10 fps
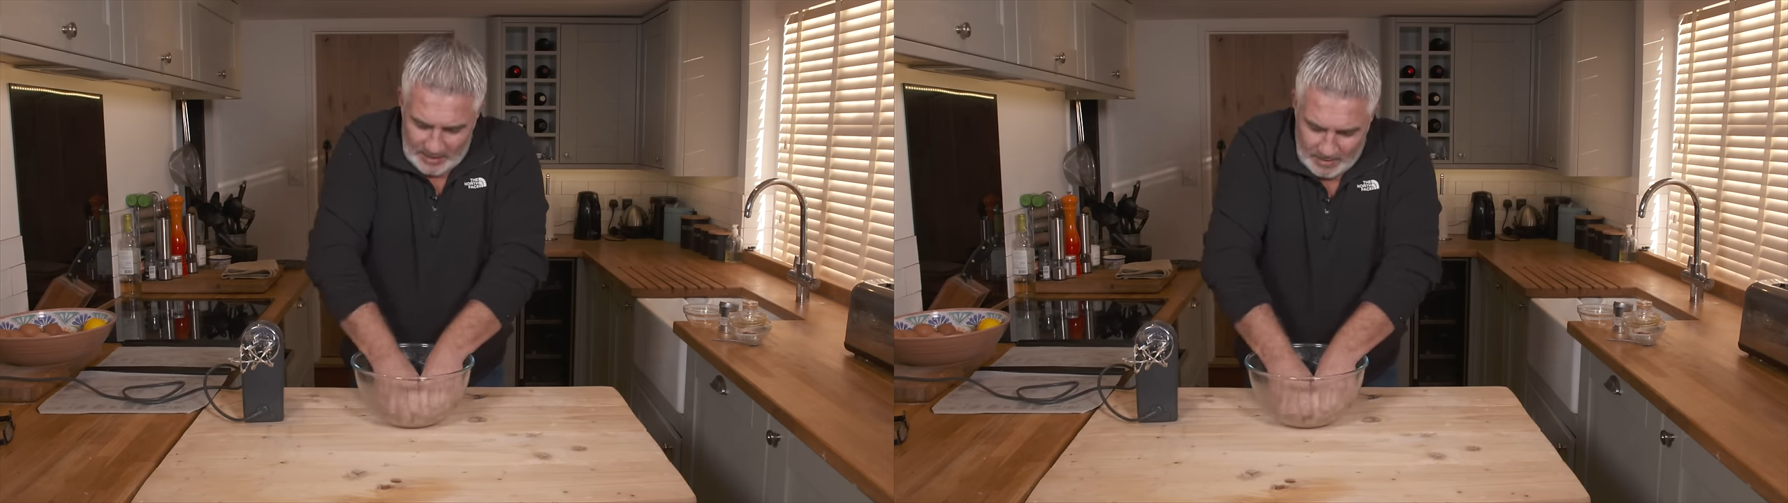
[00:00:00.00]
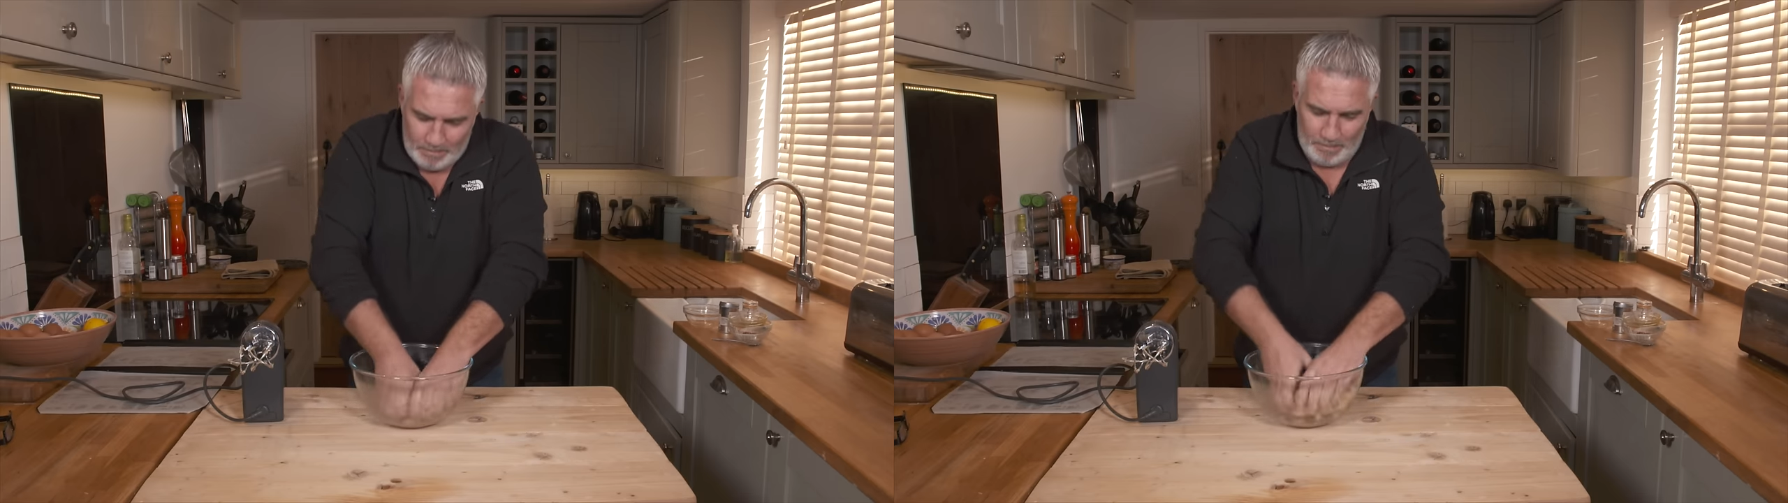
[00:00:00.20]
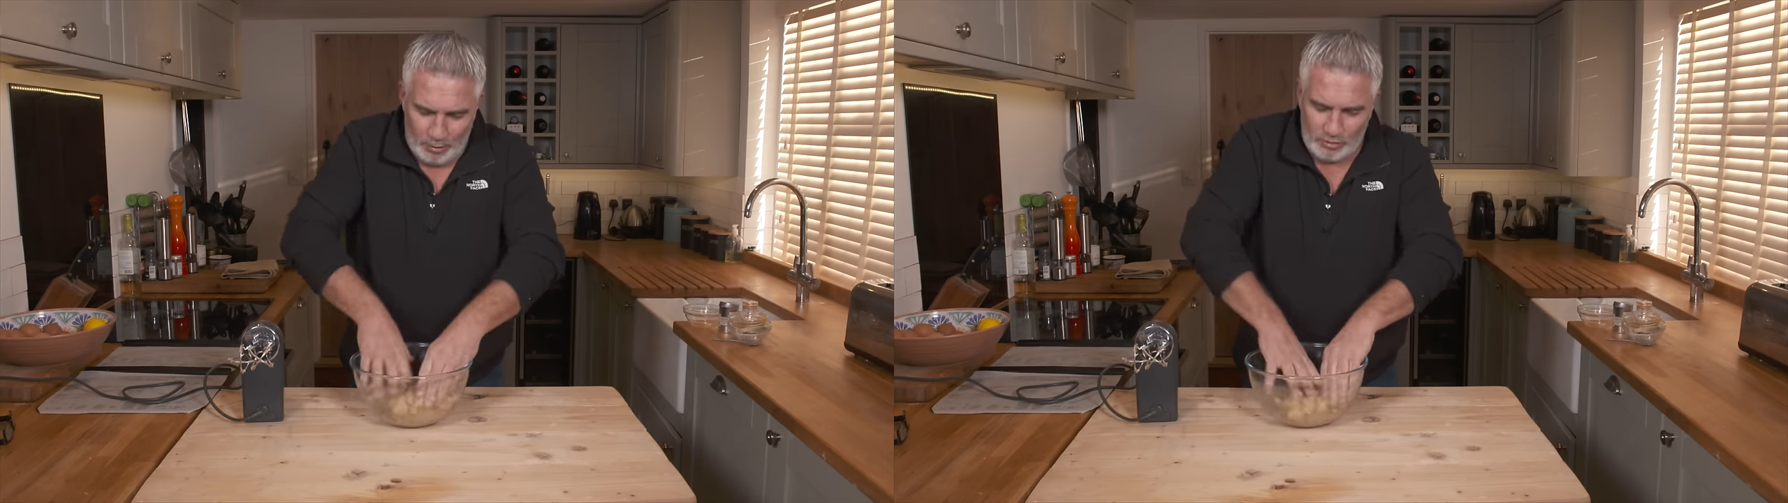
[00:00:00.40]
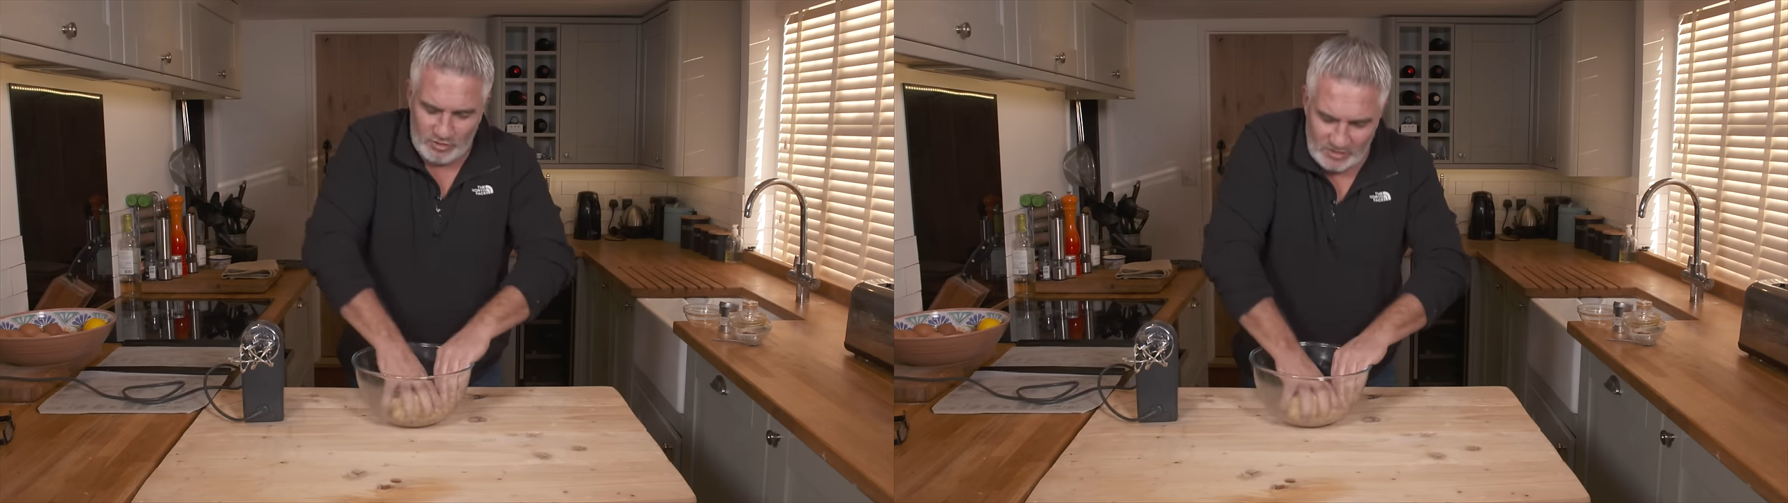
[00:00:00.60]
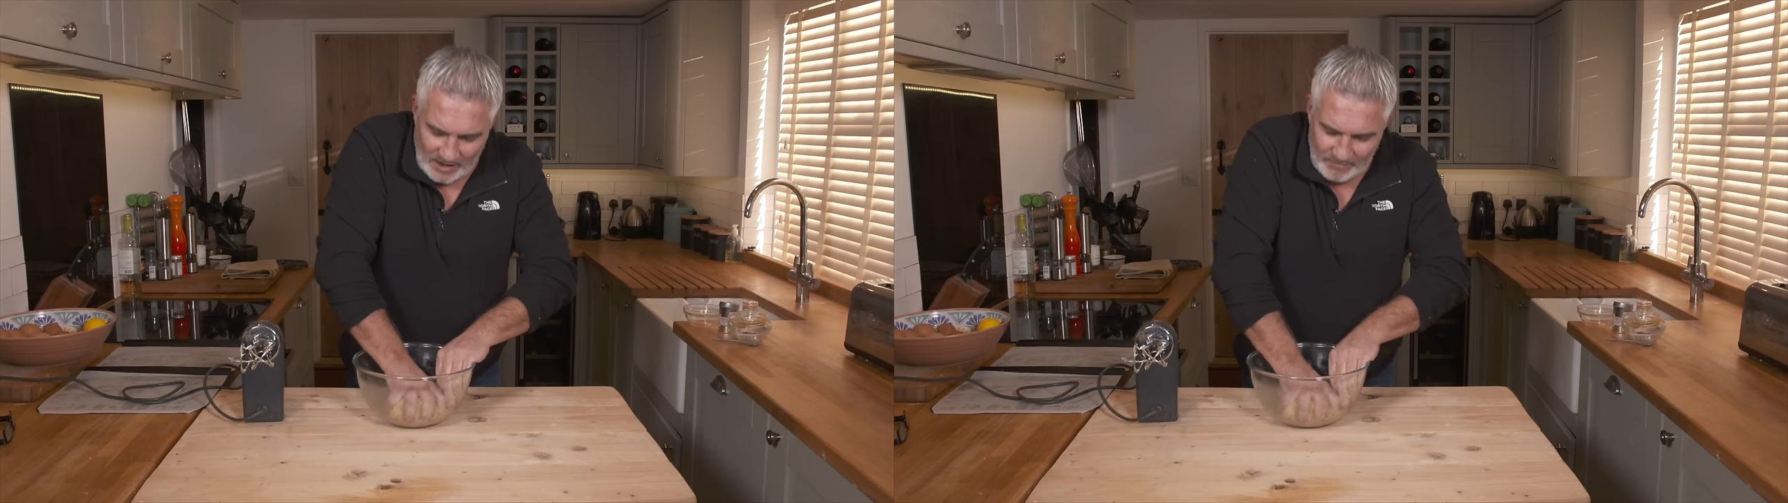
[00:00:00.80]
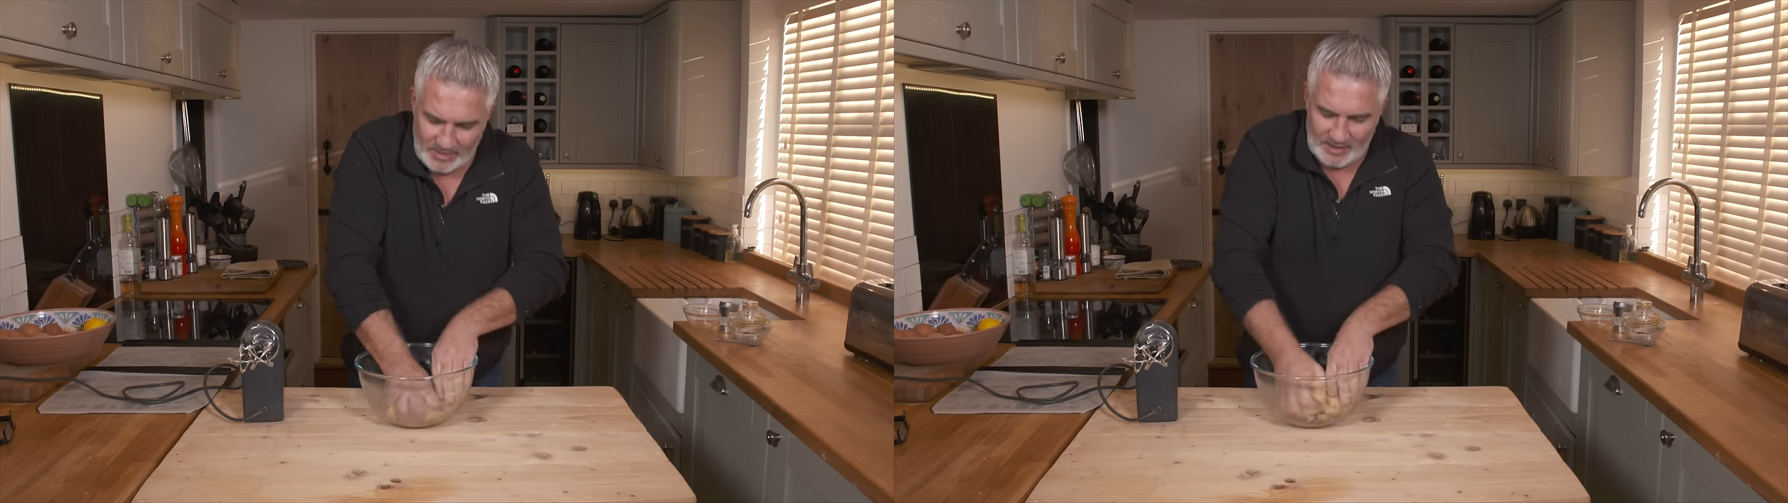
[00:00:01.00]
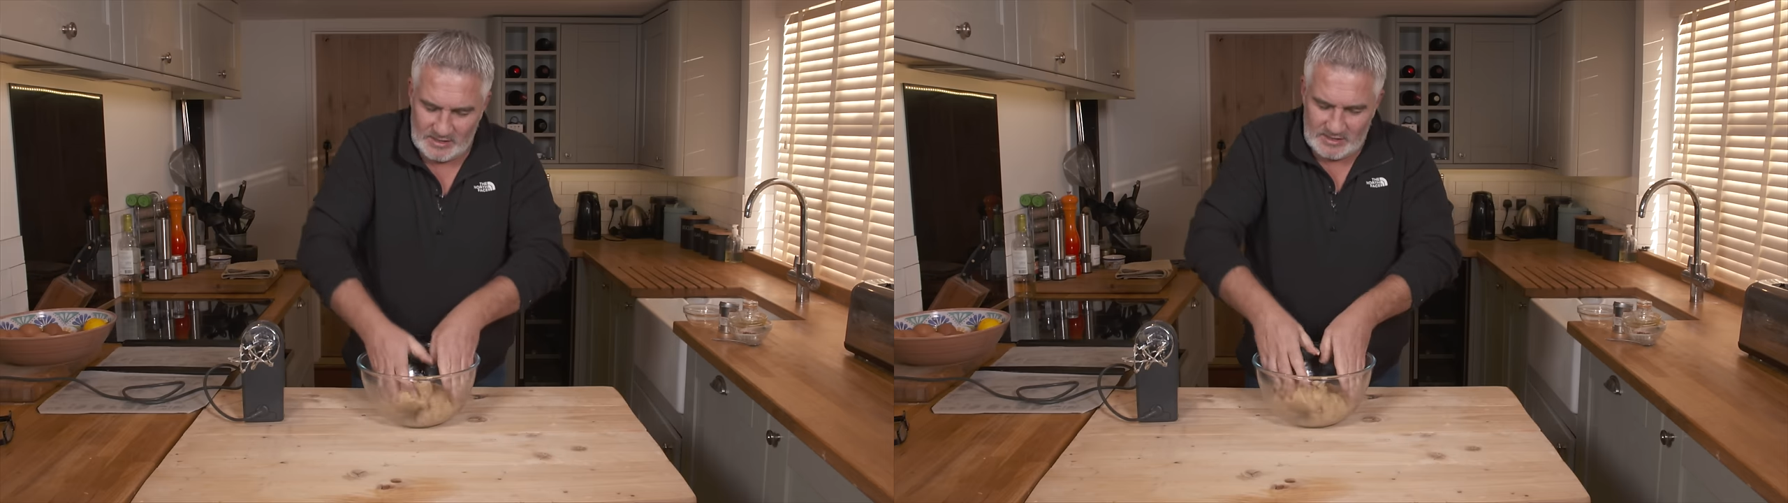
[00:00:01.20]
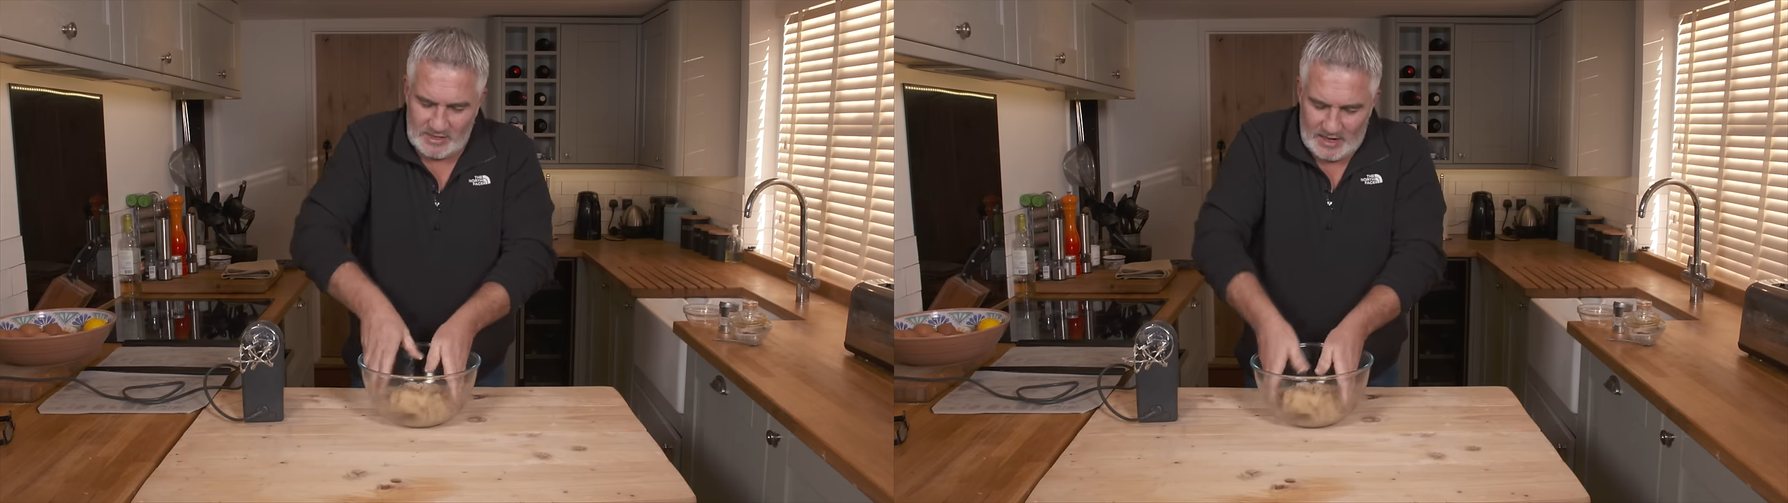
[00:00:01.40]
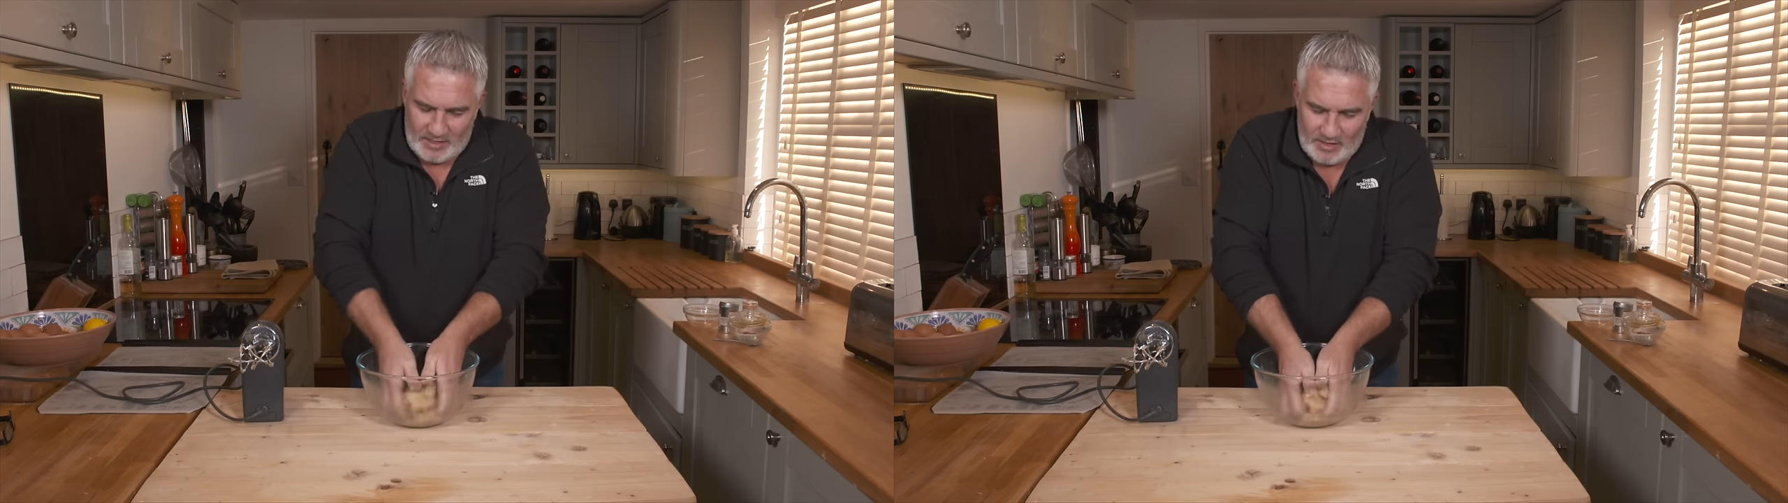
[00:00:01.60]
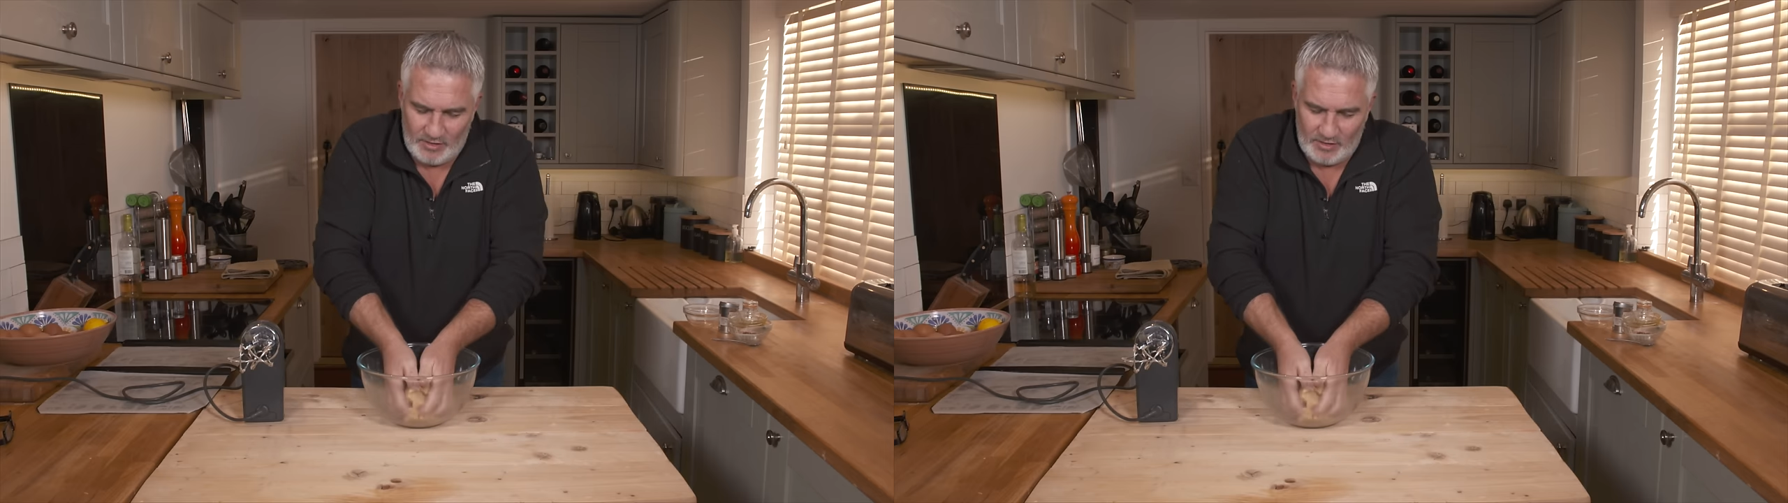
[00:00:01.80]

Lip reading: it pushes everything else together,